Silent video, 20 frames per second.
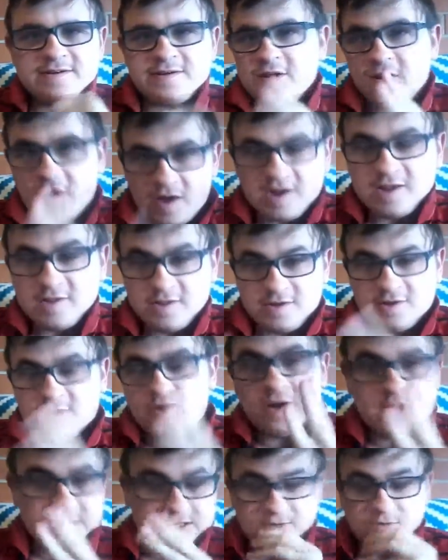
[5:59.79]
Kyle and
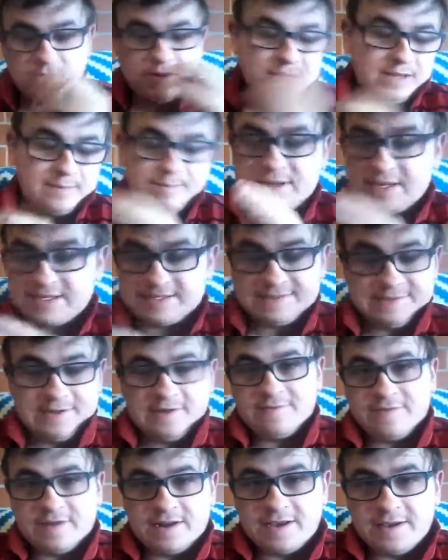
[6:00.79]
I really pissed
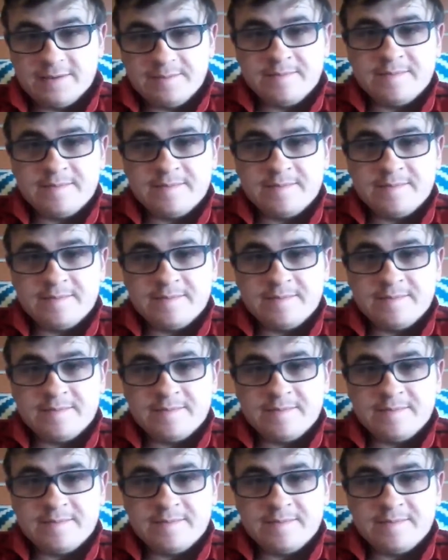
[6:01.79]
off at